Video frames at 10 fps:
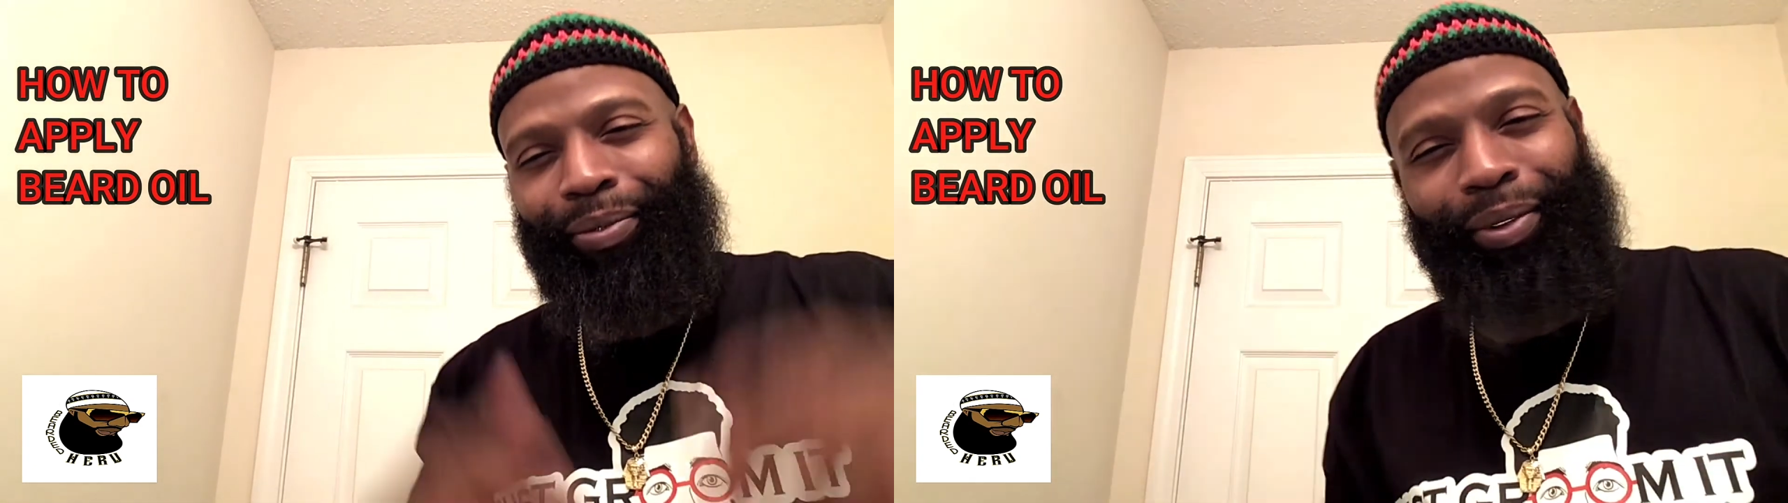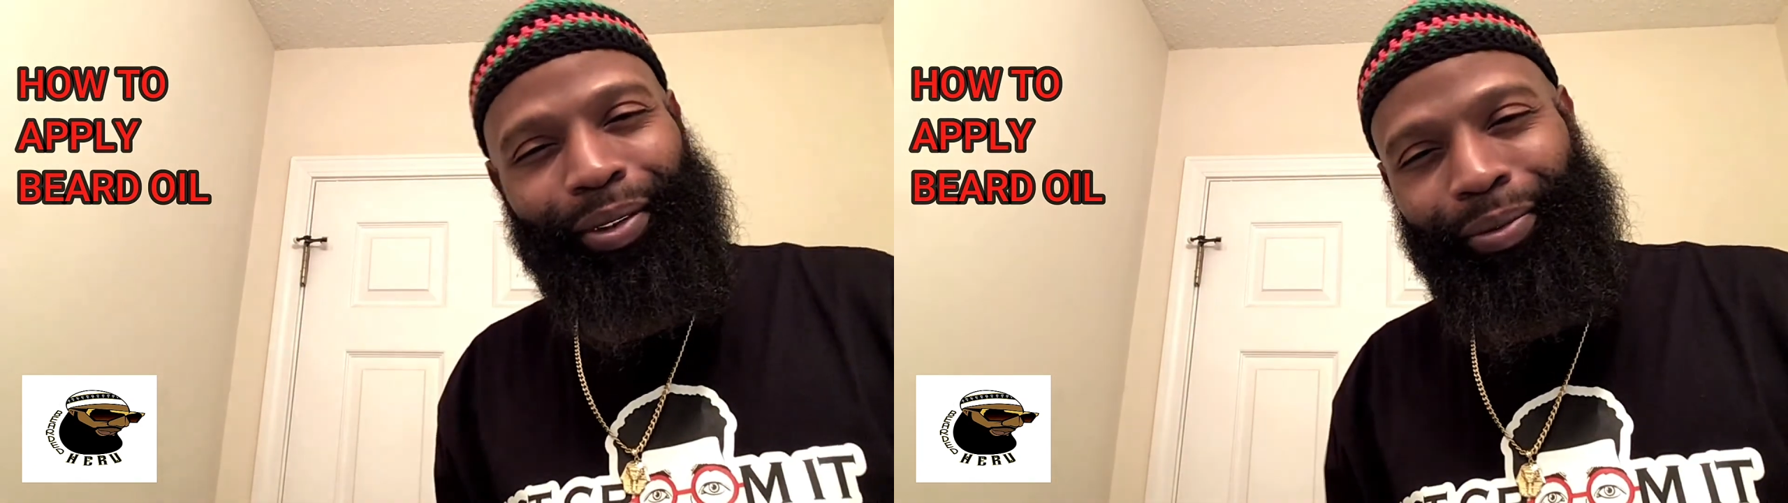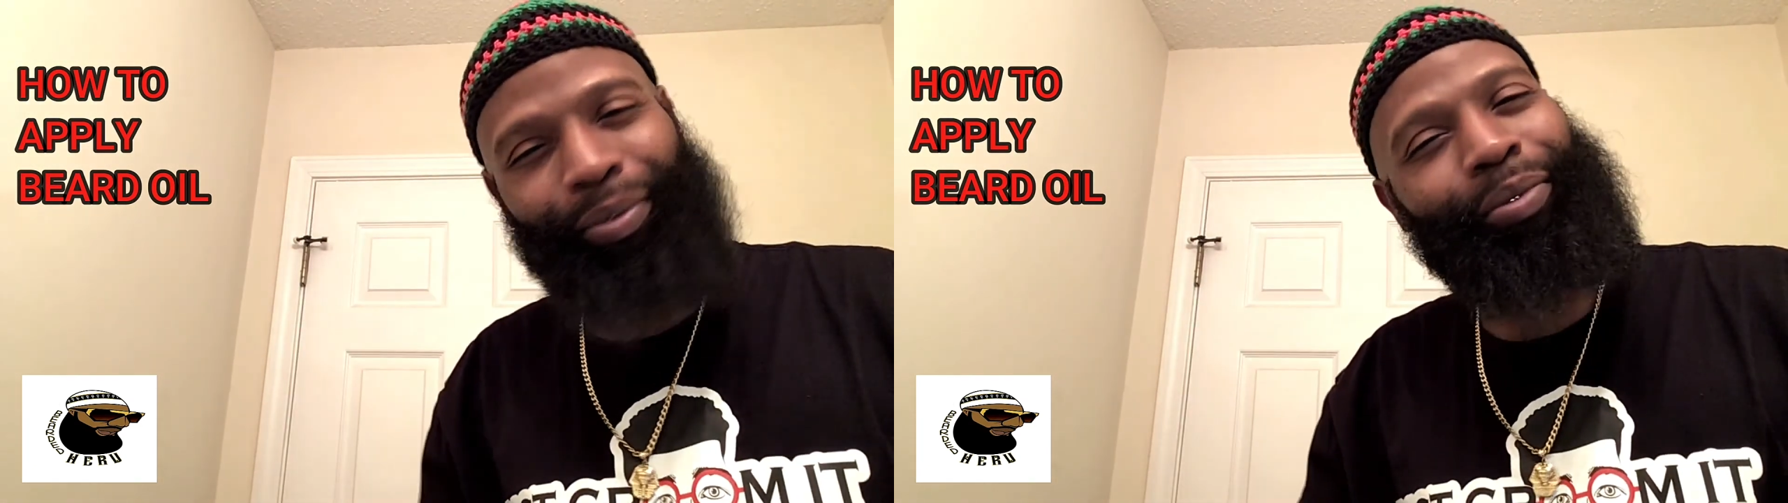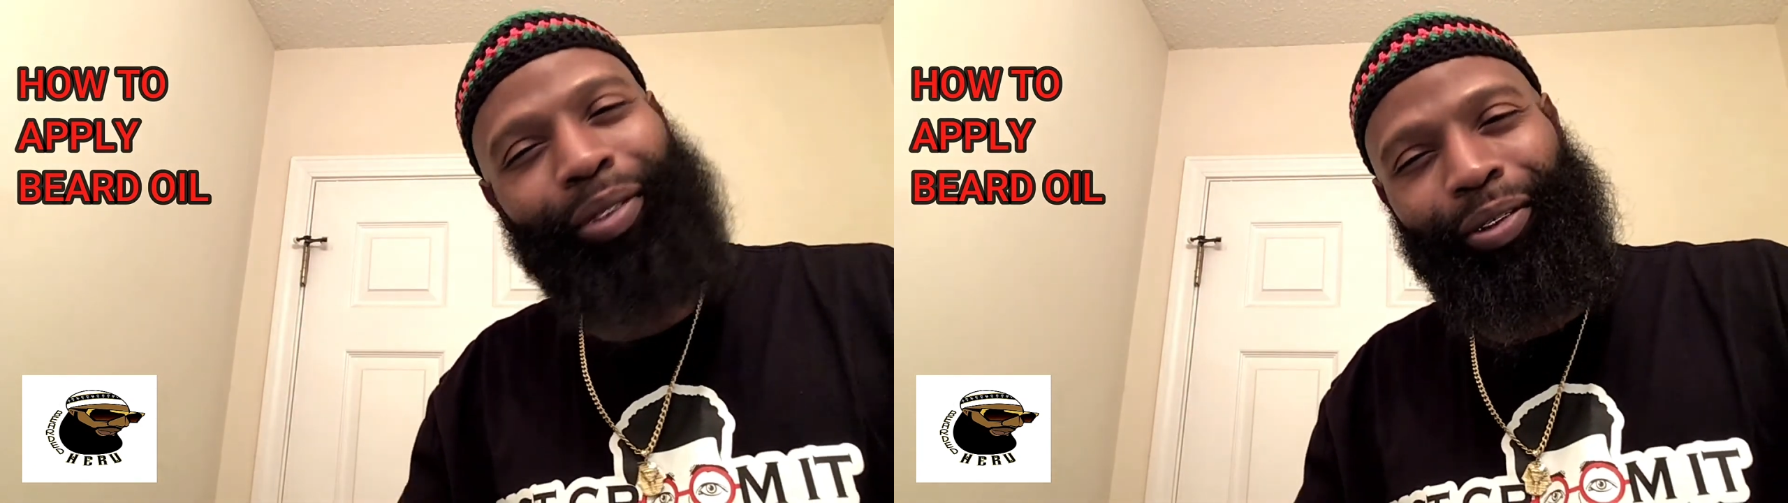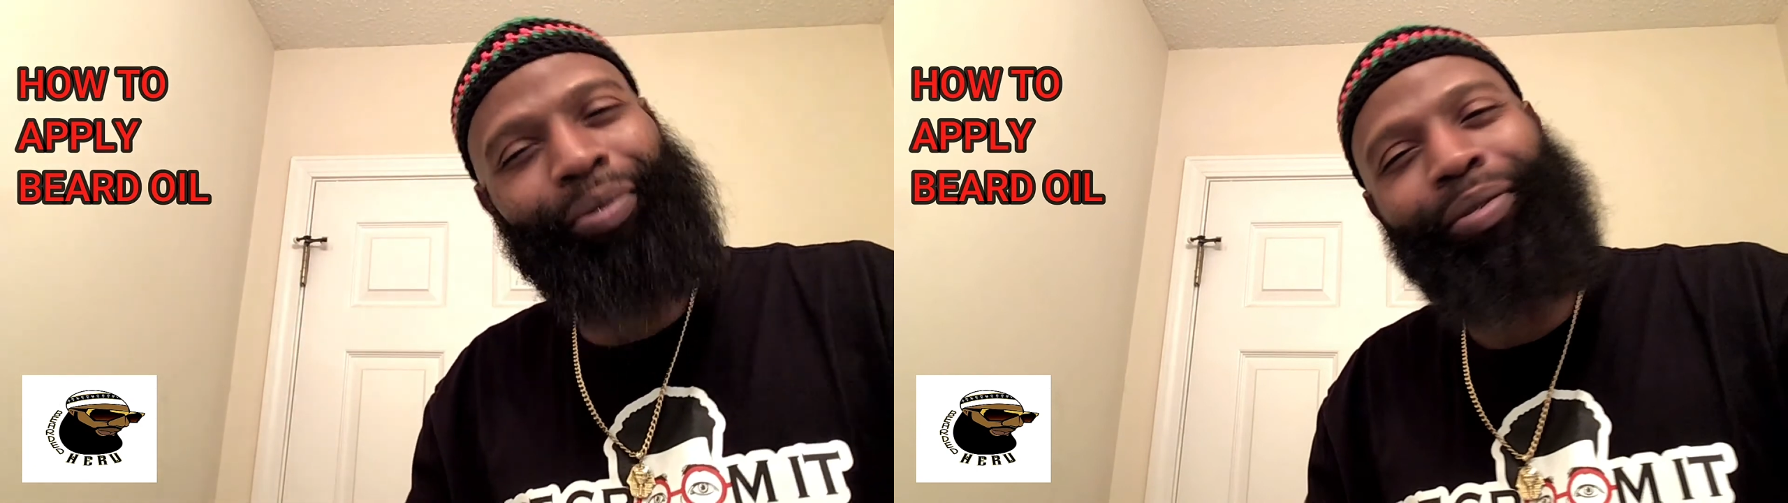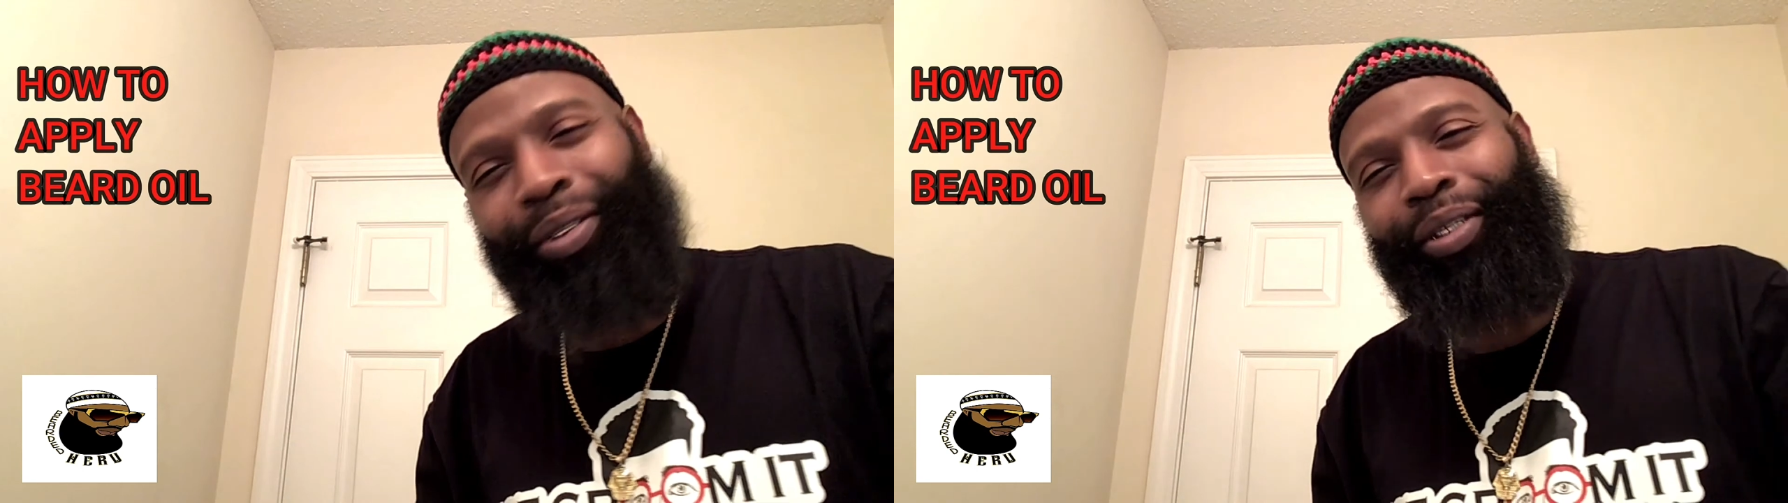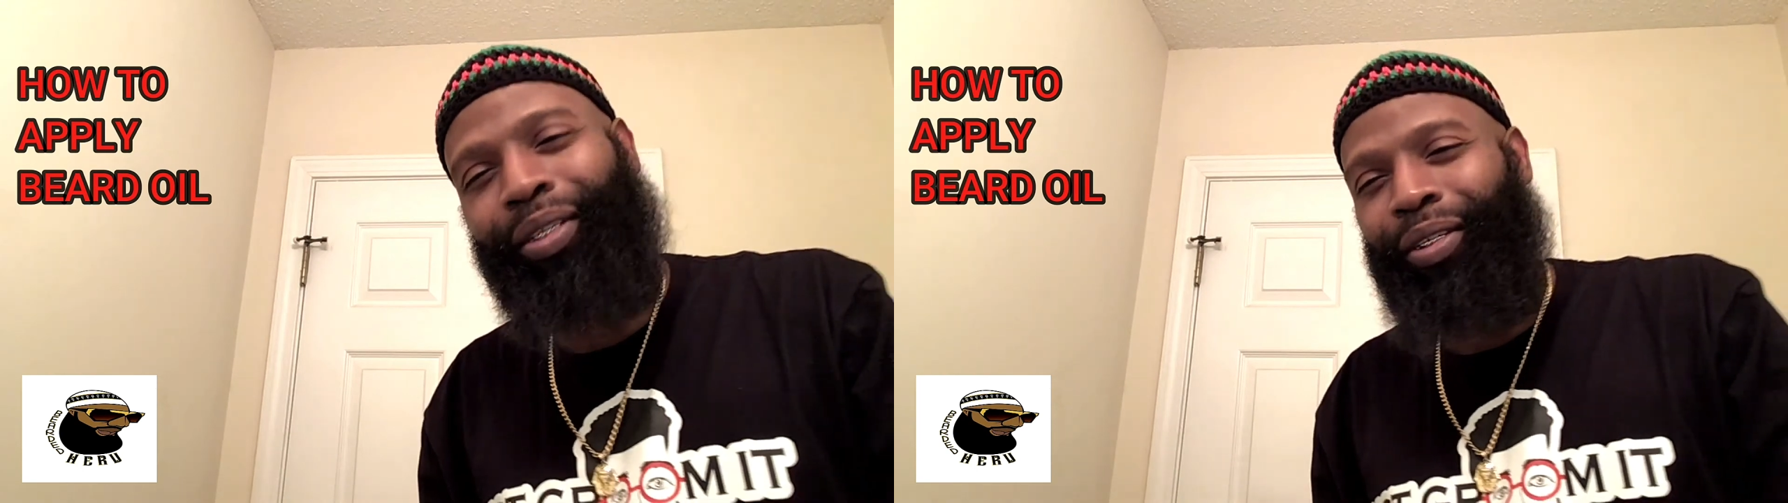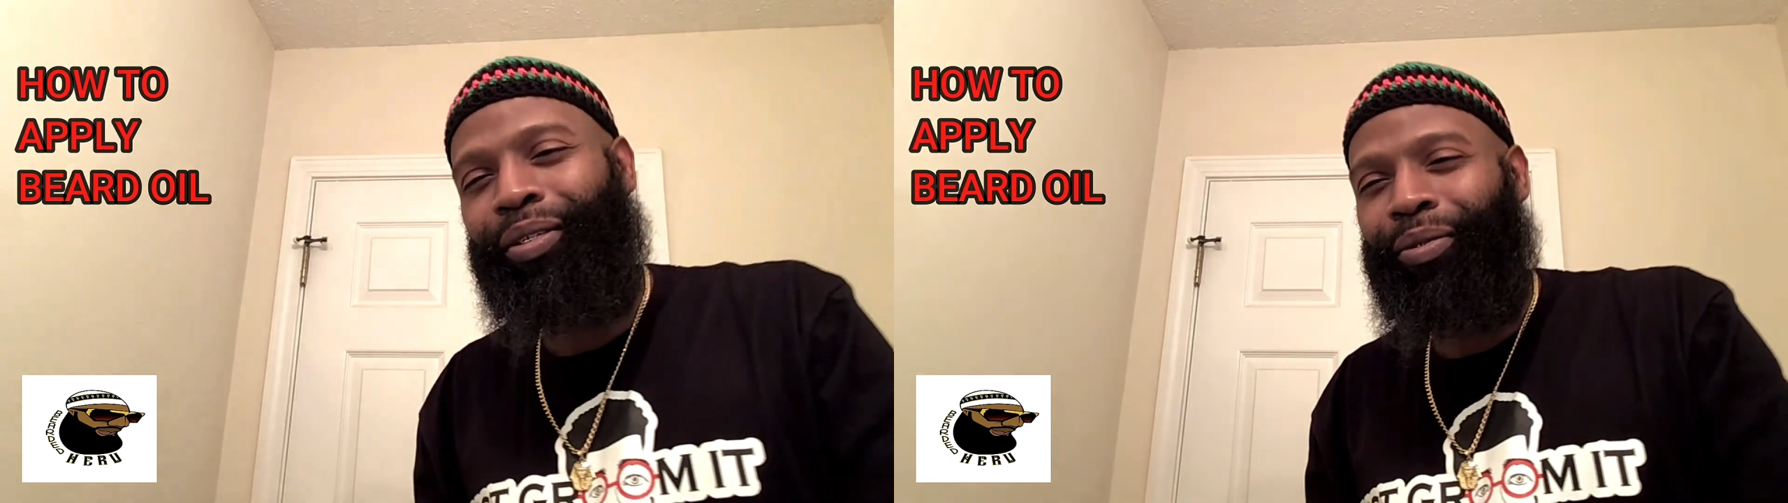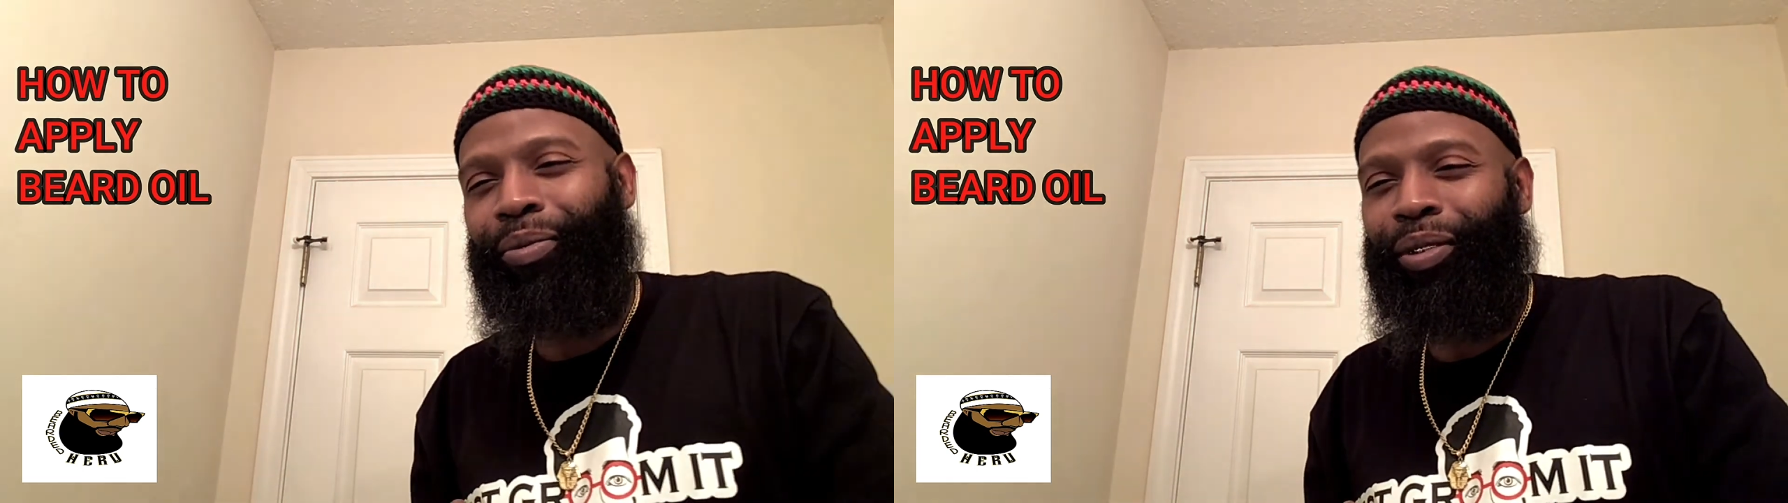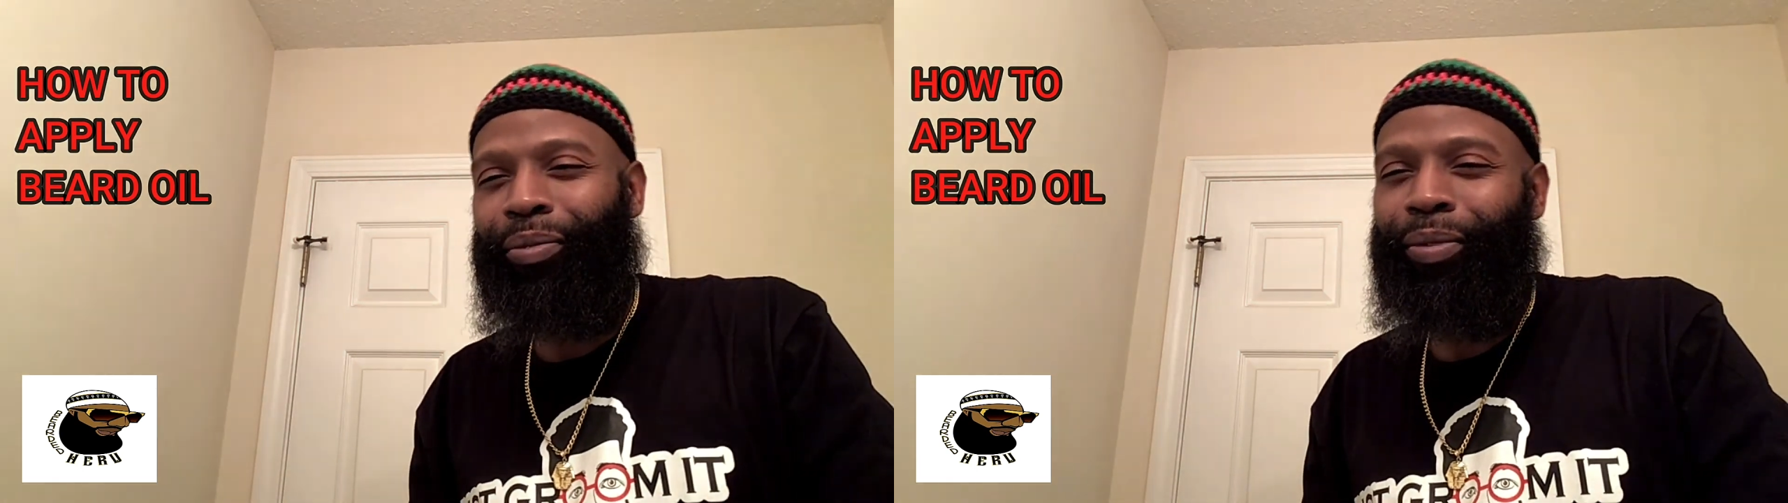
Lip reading: with them, you know, with